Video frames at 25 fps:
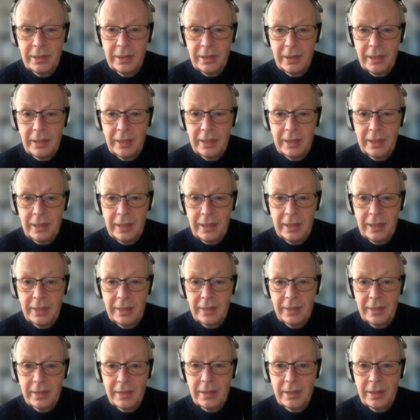
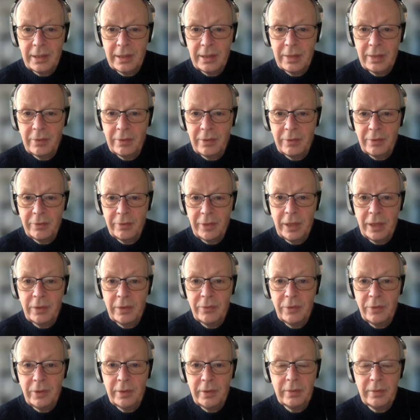against
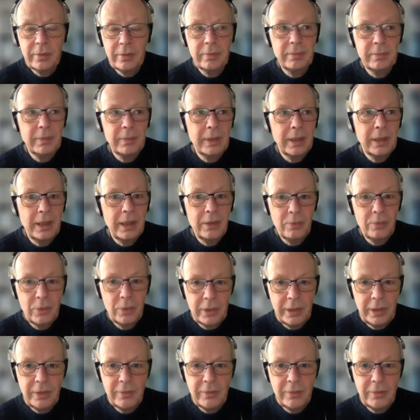Frankfurt. I
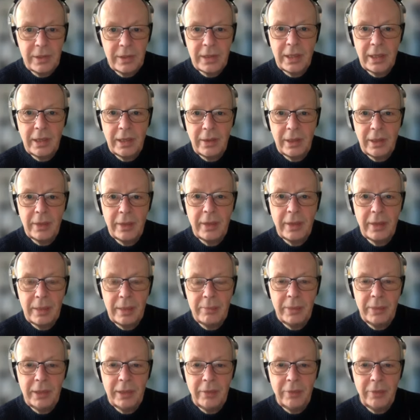would even say that they are
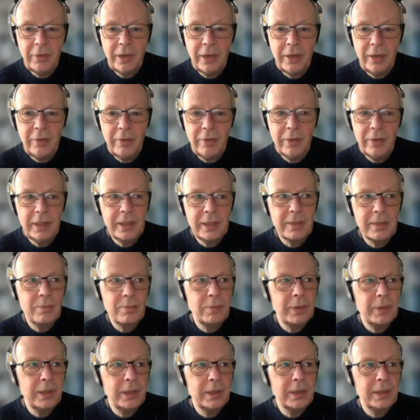big favorites,
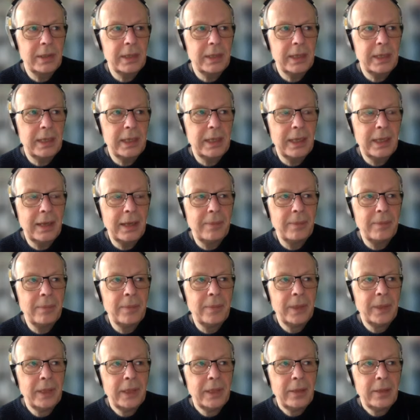but
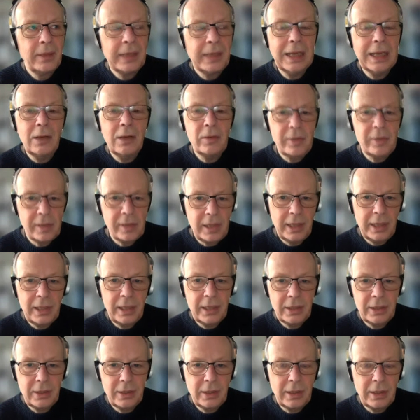the
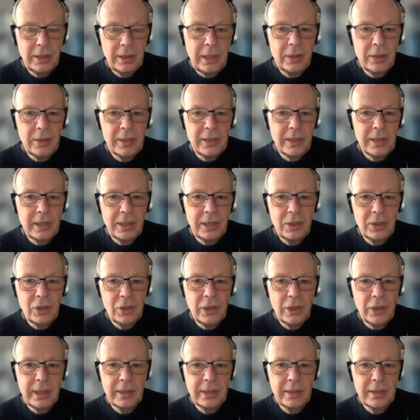outside
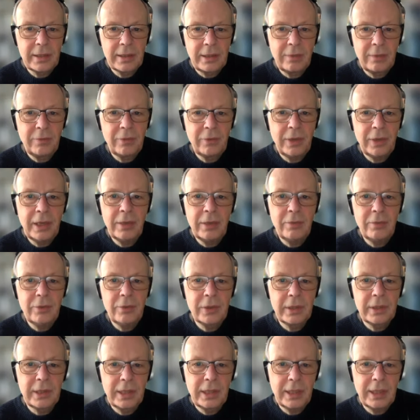chance that
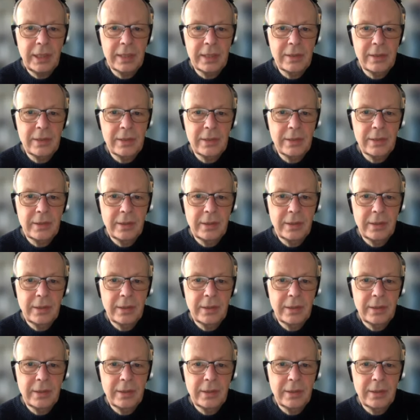Frankfurt has